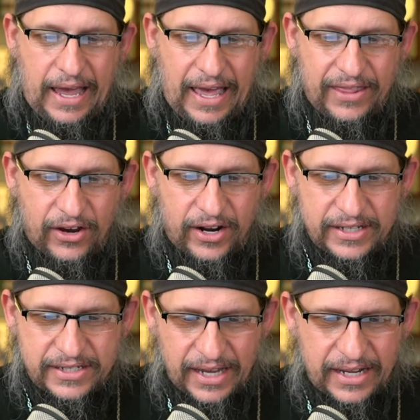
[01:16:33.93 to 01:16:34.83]
And they're going
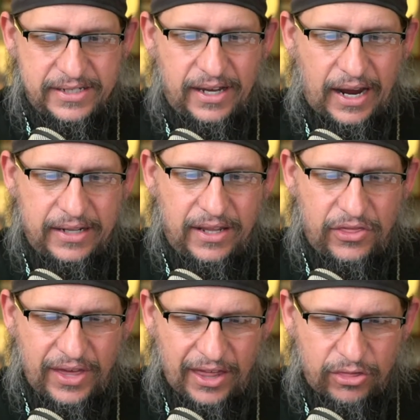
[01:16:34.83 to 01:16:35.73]
to set aside the
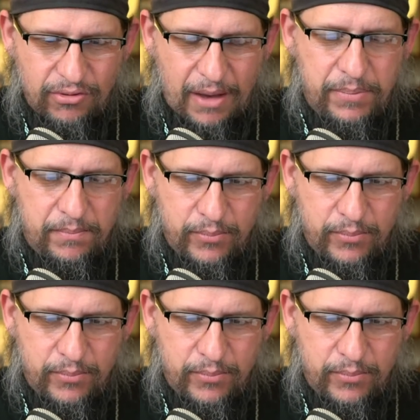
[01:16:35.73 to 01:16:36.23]
theanthropic